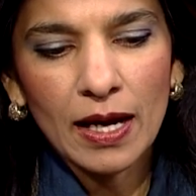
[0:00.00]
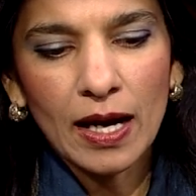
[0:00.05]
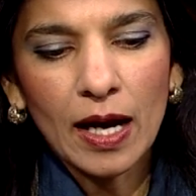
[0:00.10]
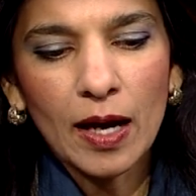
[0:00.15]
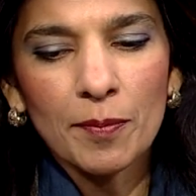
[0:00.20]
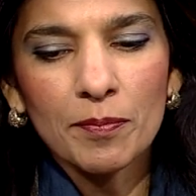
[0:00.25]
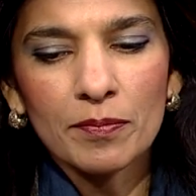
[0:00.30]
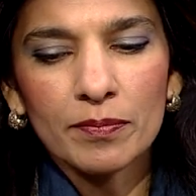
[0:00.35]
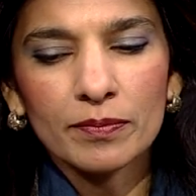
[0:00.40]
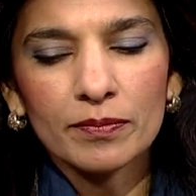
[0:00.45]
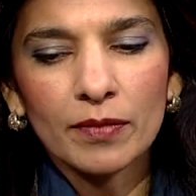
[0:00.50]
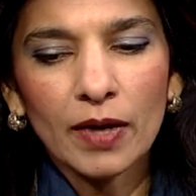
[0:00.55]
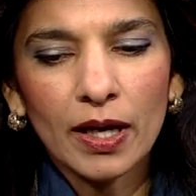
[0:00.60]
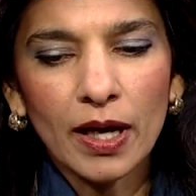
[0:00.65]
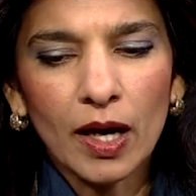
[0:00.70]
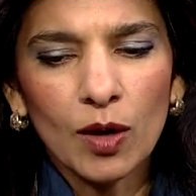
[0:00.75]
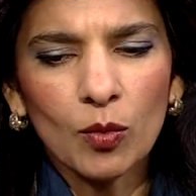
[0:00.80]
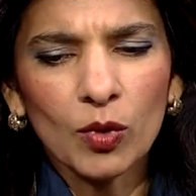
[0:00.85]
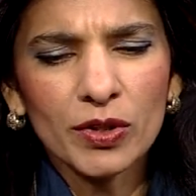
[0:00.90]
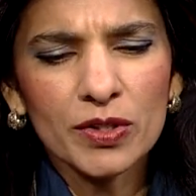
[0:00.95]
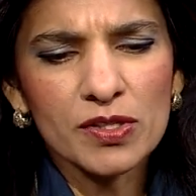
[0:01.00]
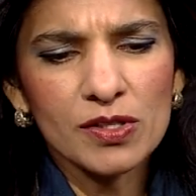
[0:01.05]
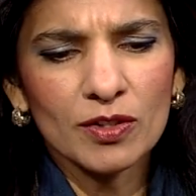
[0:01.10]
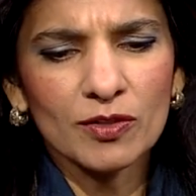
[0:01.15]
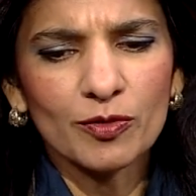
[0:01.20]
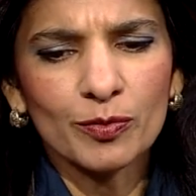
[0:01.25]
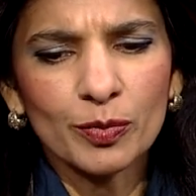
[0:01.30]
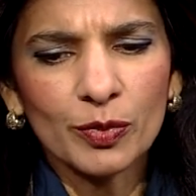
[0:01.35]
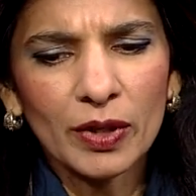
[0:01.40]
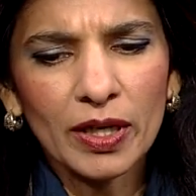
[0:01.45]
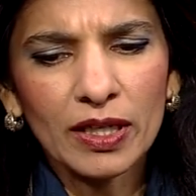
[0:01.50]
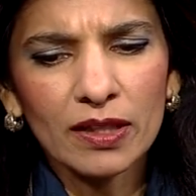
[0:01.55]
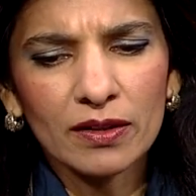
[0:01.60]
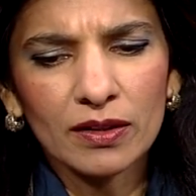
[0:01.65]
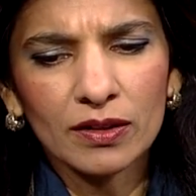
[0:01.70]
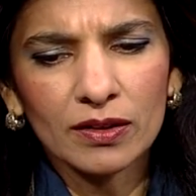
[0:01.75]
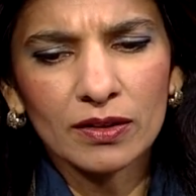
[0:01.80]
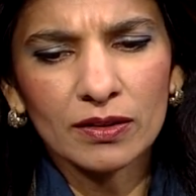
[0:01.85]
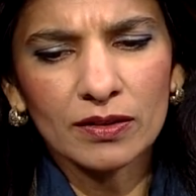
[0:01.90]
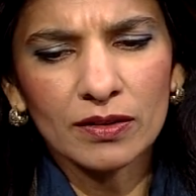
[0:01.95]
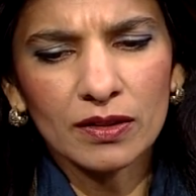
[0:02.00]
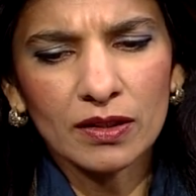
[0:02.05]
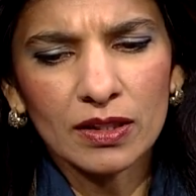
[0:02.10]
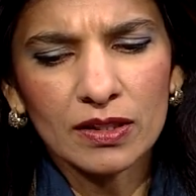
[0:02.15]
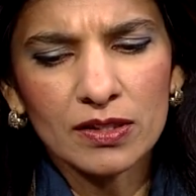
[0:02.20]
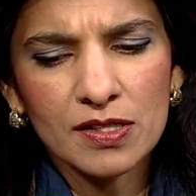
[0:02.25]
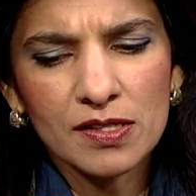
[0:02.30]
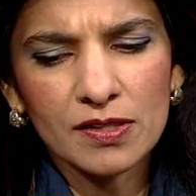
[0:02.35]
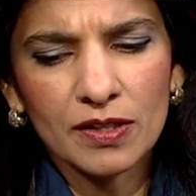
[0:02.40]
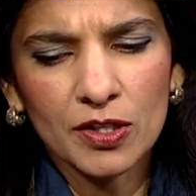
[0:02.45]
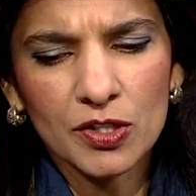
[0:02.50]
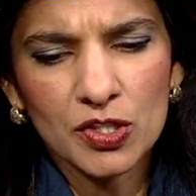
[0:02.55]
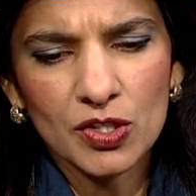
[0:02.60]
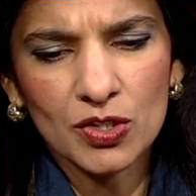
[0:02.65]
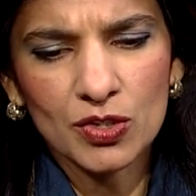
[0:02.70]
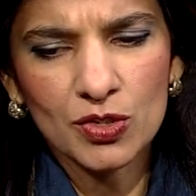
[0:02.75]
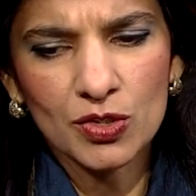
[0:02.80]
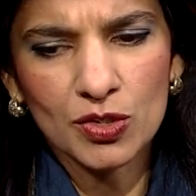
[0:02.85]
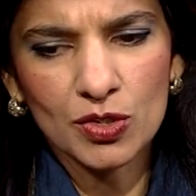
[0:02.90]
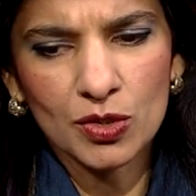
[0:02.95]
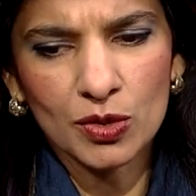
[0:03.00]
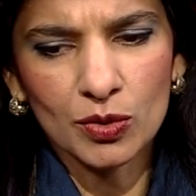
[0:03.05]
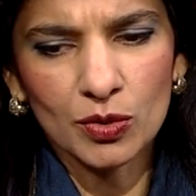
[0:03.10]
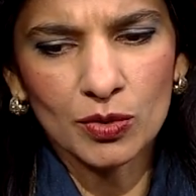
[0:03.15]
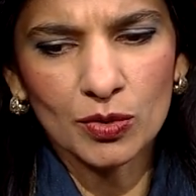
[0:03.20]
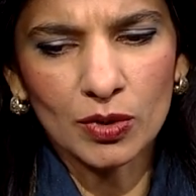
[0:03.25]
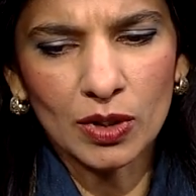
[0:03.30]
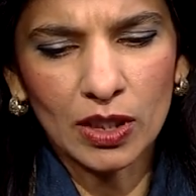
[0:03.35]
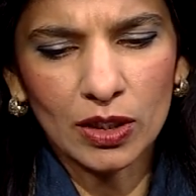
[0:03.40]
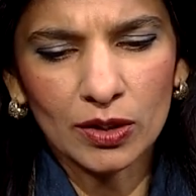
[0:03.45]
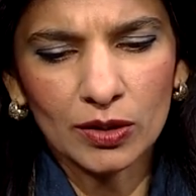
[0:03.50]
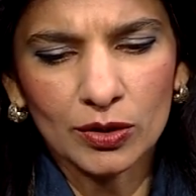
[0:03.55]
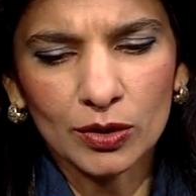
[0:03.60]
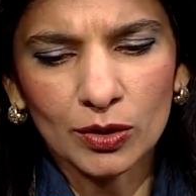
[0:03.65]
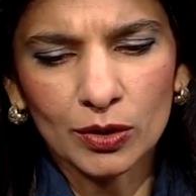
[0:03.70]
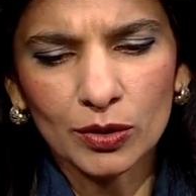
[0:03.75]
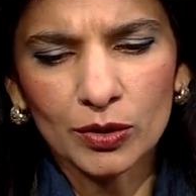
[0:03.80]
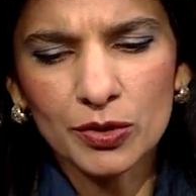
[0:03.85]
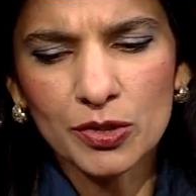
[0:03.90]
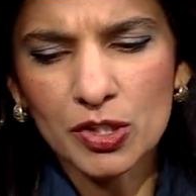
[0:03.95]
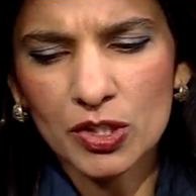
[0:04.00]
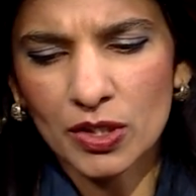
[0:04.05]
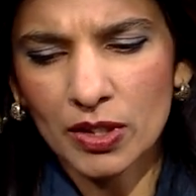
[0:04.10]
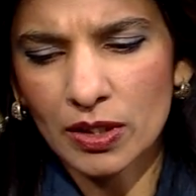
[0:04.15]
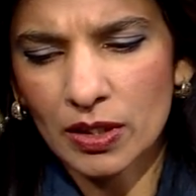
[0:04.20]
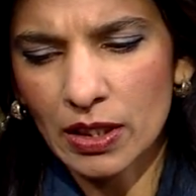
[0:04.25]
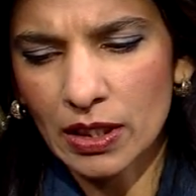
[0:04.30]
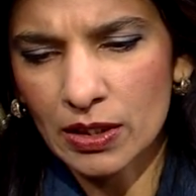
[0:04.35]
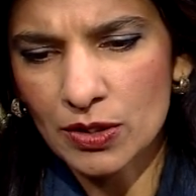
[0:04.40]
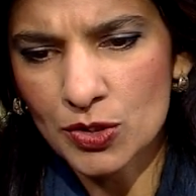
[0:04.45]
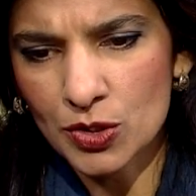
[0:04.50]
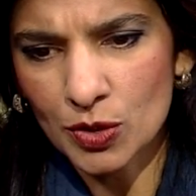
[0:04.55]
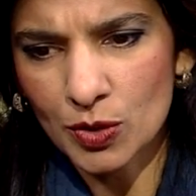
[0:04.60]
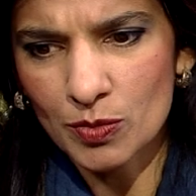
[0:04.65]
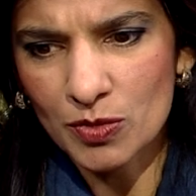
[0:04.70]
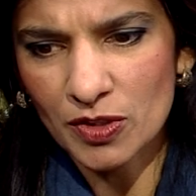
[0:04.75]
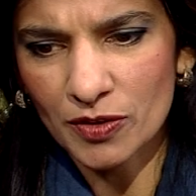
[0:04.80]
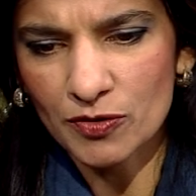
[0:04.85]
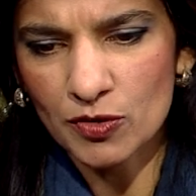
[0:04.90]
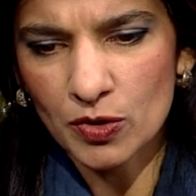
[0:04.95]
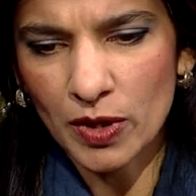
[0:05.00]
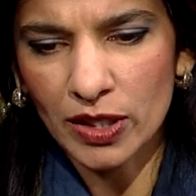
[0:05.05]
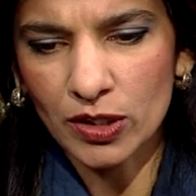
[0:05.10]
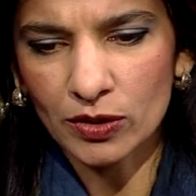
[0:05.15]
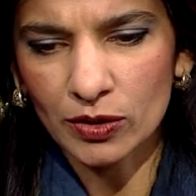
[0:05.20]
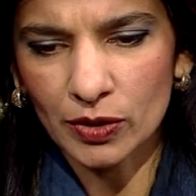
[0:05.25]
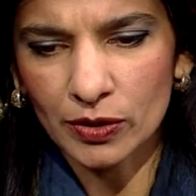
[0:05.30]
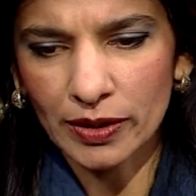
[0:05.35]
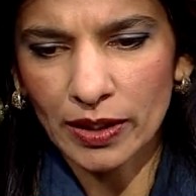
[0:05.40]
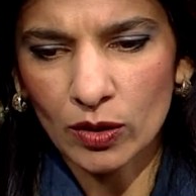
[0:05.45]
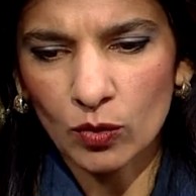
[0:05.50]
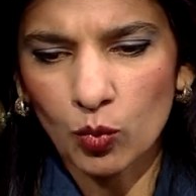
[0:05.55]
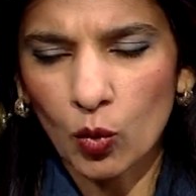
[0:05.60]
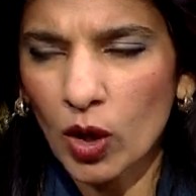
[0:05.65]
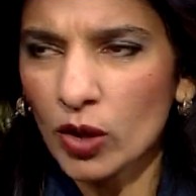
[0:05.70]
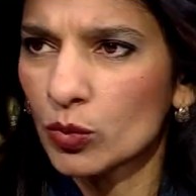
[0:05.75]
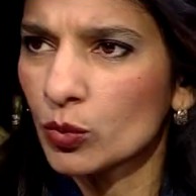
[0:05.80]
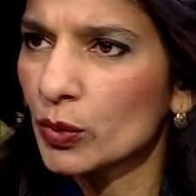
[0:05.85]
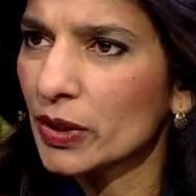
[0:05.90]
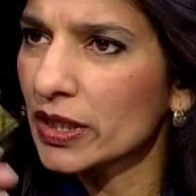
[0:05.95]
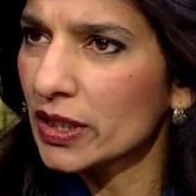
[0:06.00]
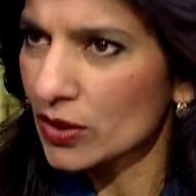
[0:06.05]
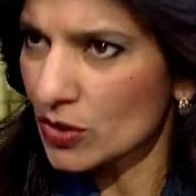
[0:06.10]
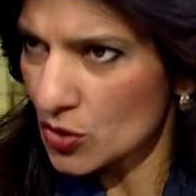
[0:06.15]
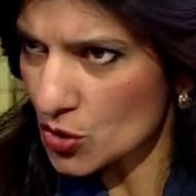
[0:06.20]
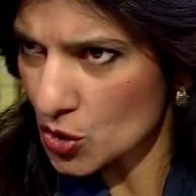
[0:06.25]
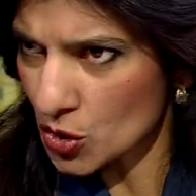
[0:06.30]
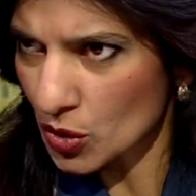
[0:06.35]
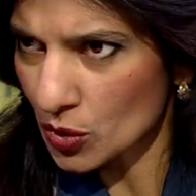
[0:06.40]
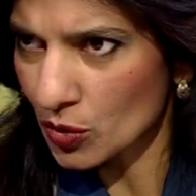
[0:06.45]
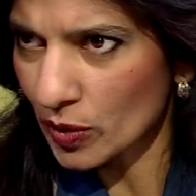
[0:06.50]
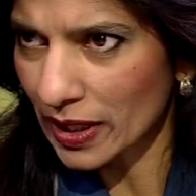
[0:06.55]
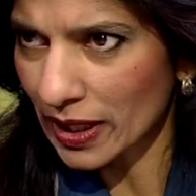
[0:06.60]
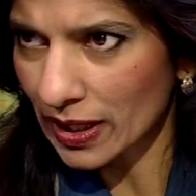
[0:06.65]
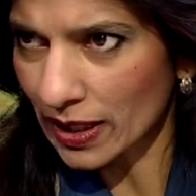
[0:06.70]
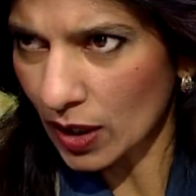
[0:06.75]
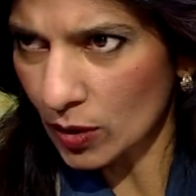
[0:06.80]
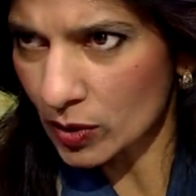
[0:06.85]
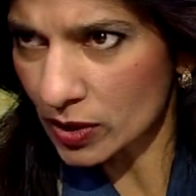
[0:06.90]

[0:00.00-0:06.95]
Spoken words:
I want to sort of bring the discussion to a conclusion in terms of trying to look at what we can do in our